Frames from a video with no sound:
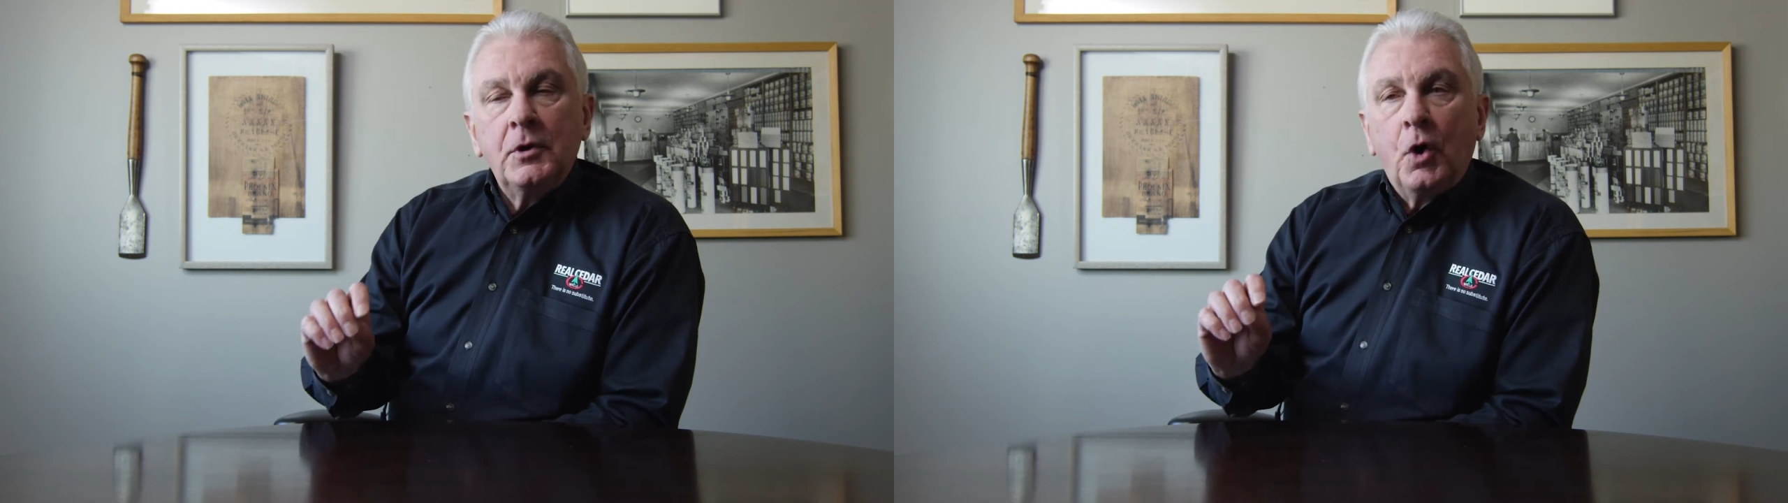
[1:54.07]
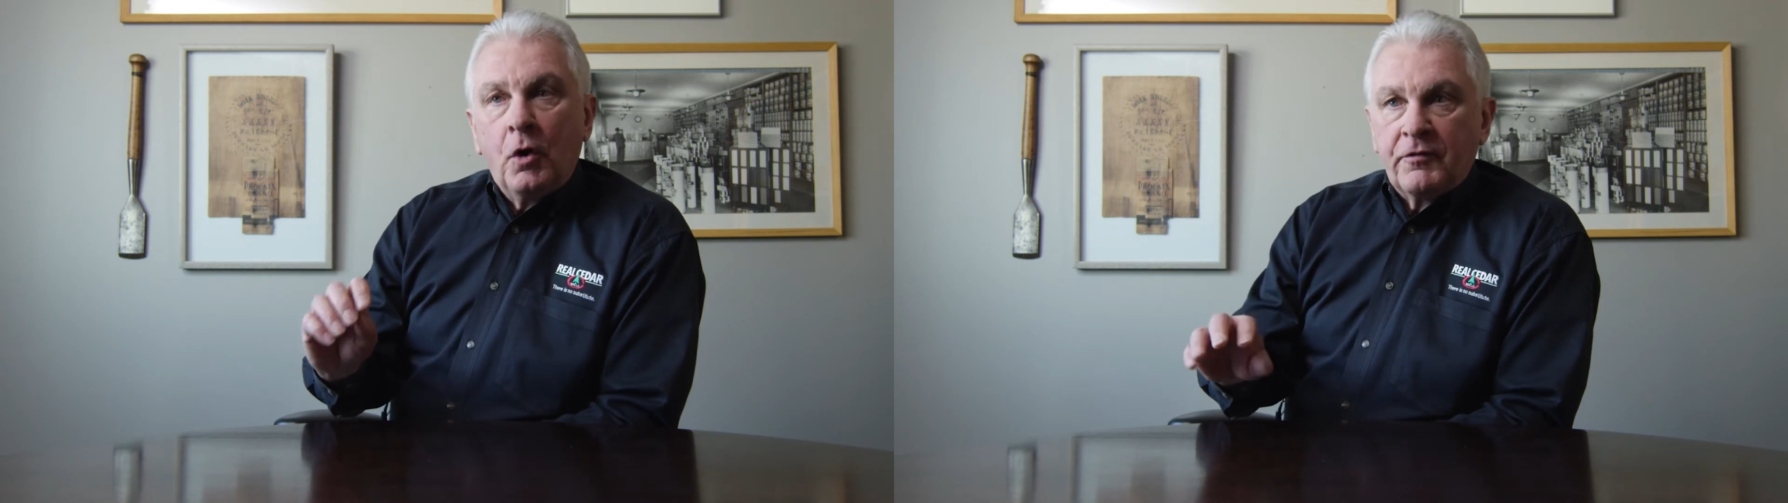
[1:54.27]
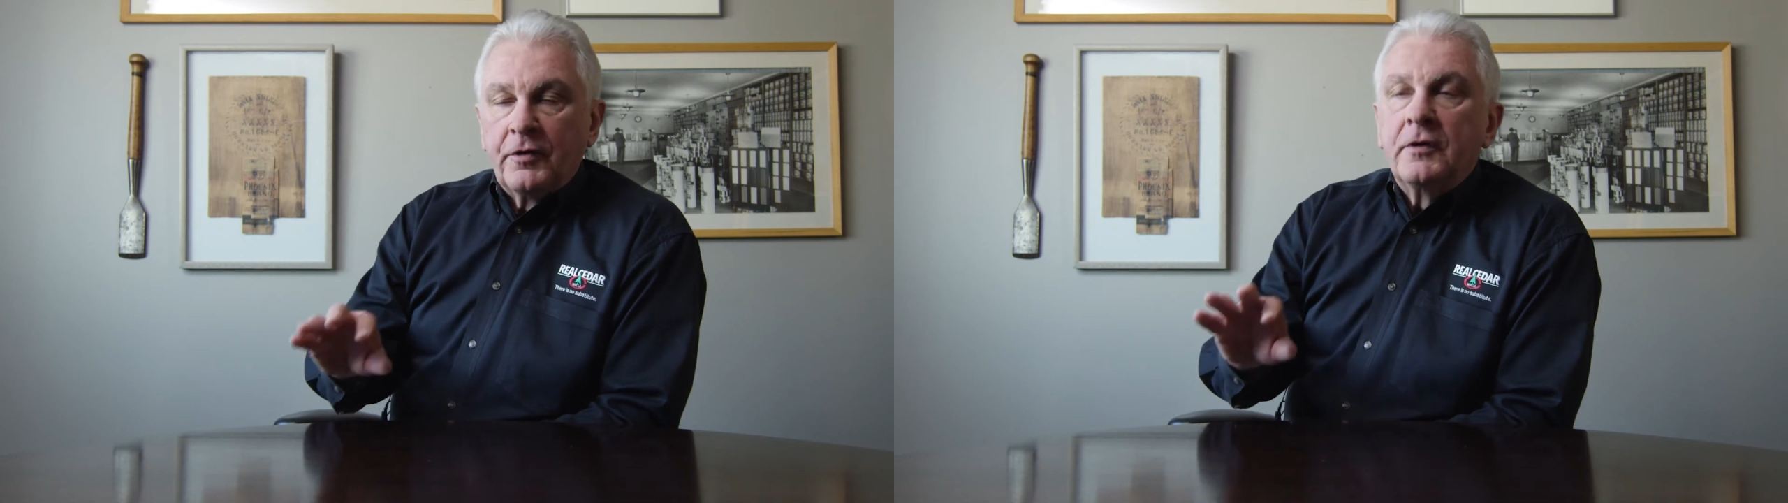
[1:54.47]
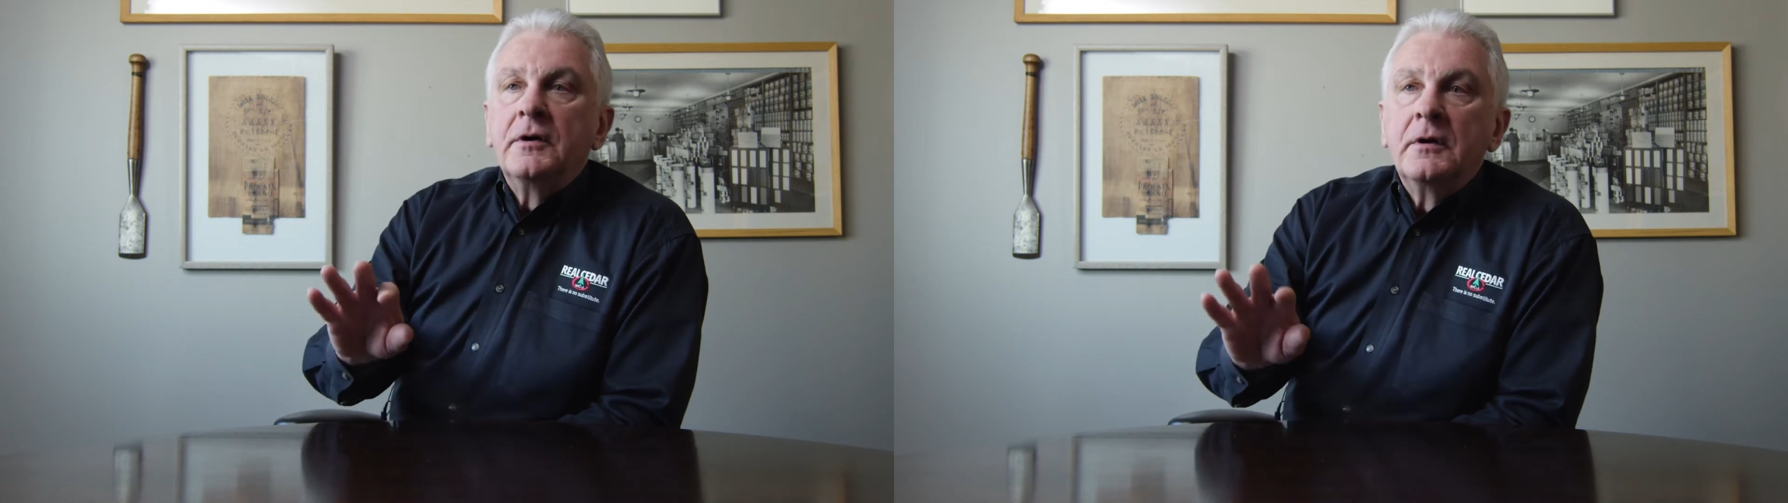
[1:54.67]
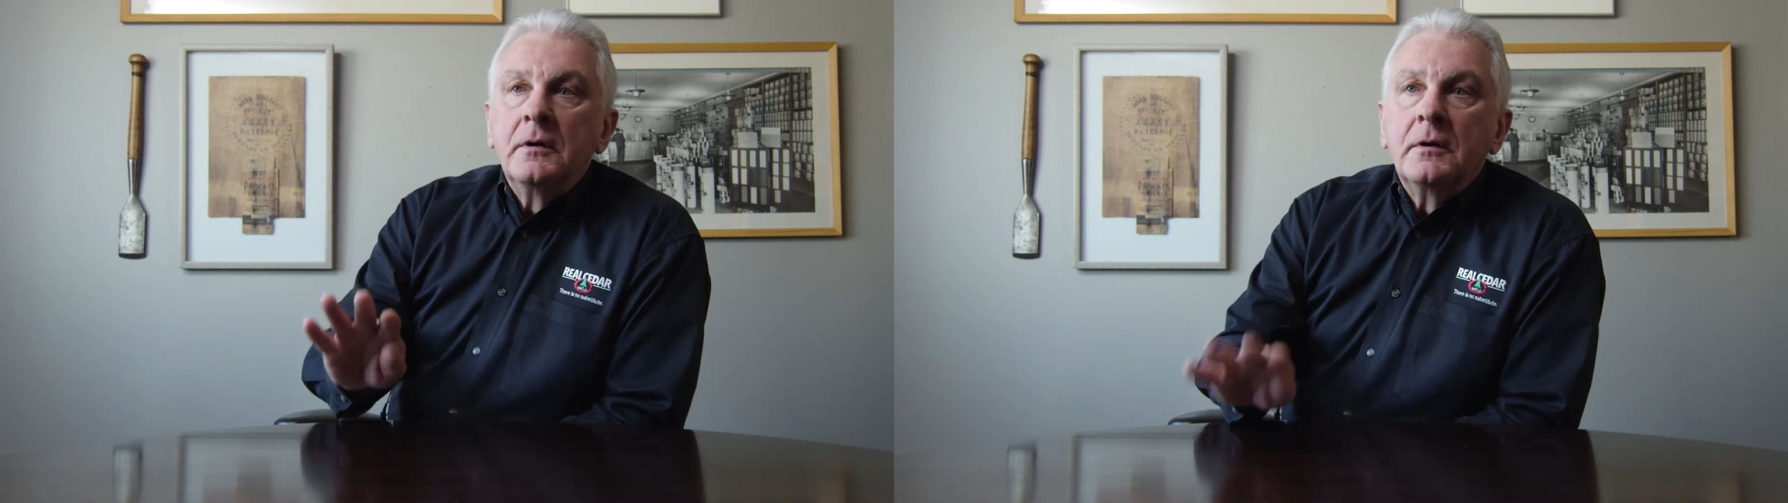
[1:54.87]
over
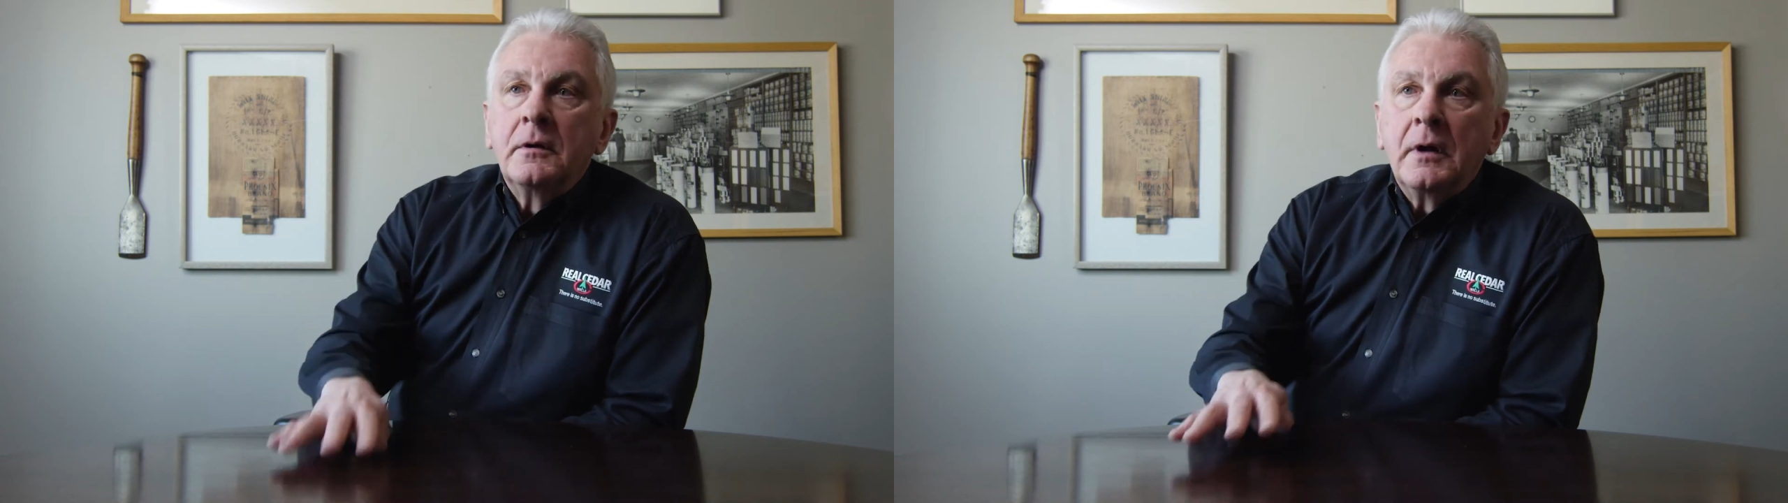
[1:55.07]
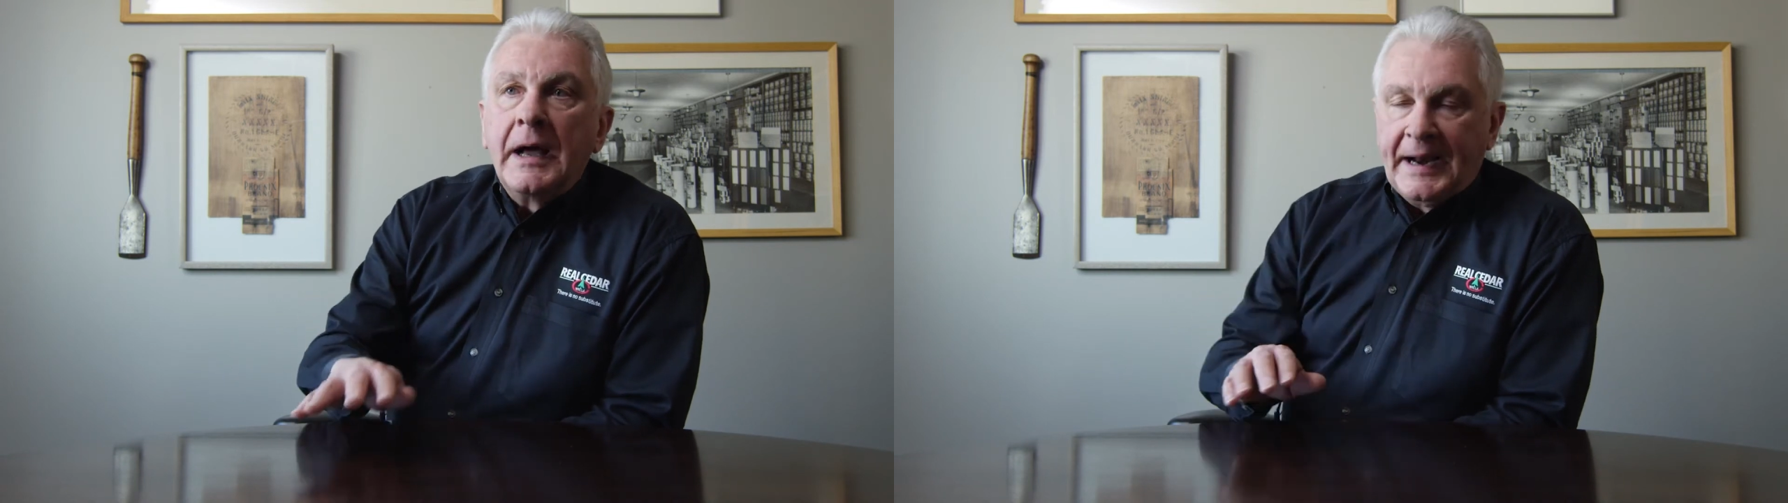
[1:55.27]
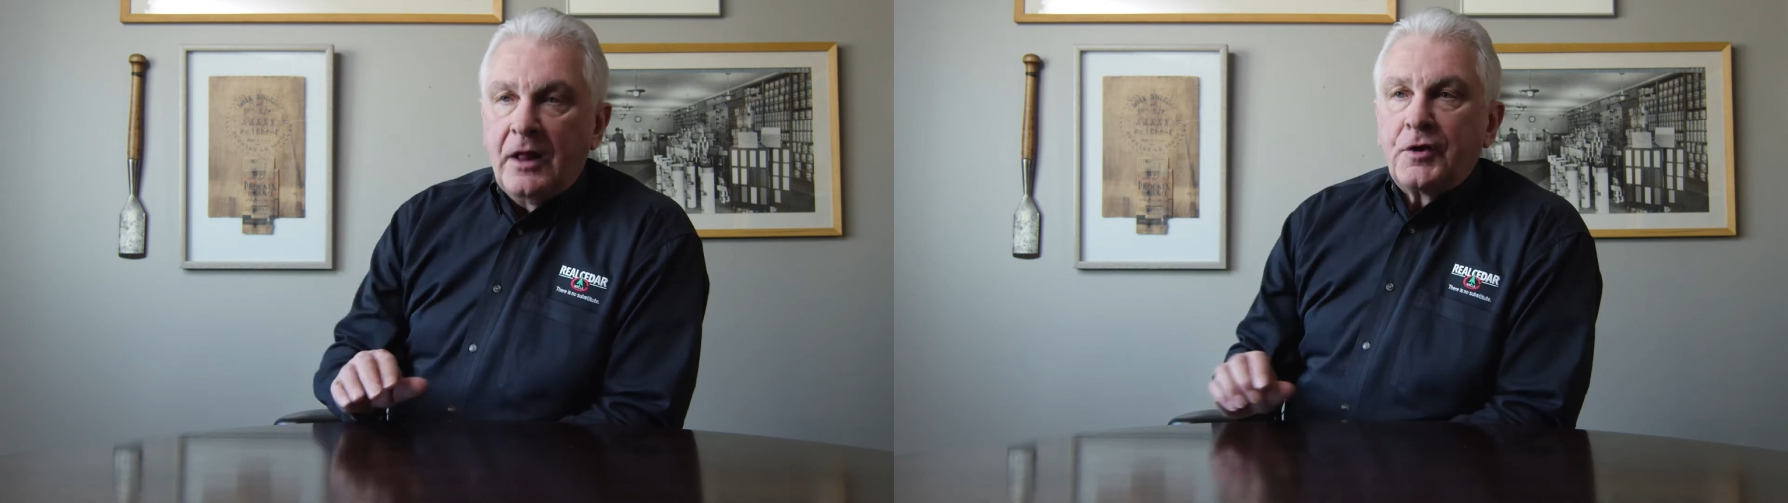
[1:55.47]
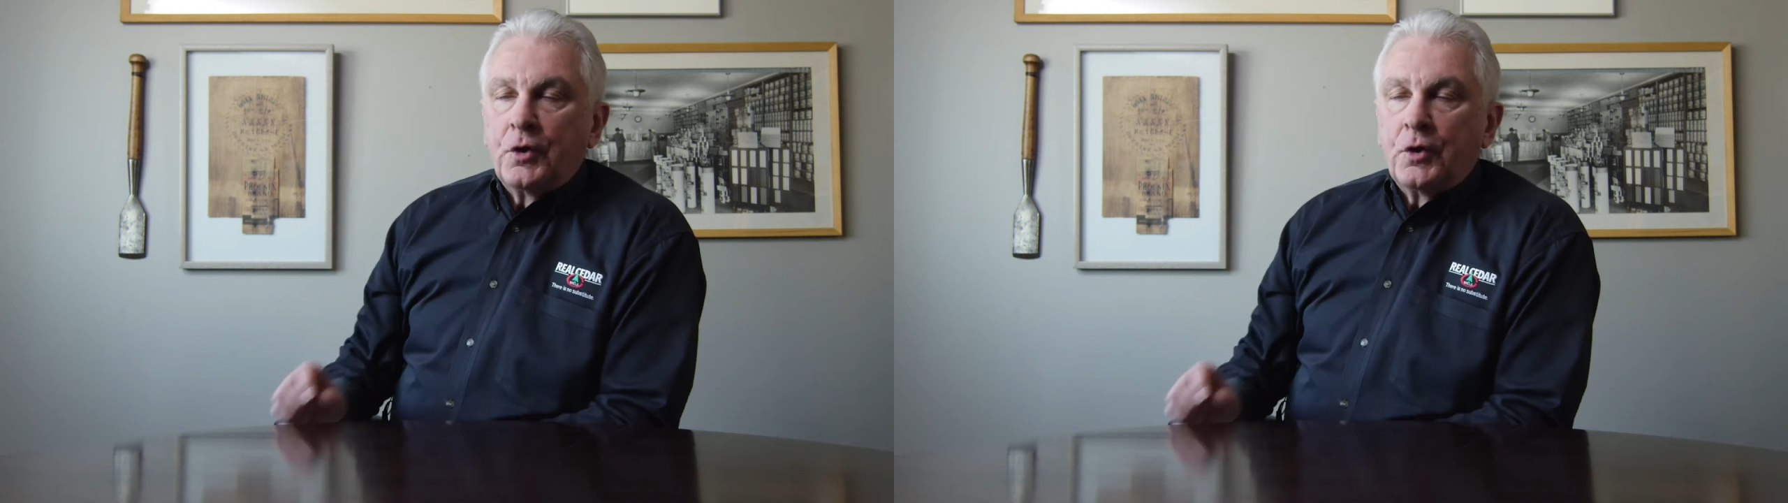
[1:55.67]
an alkyd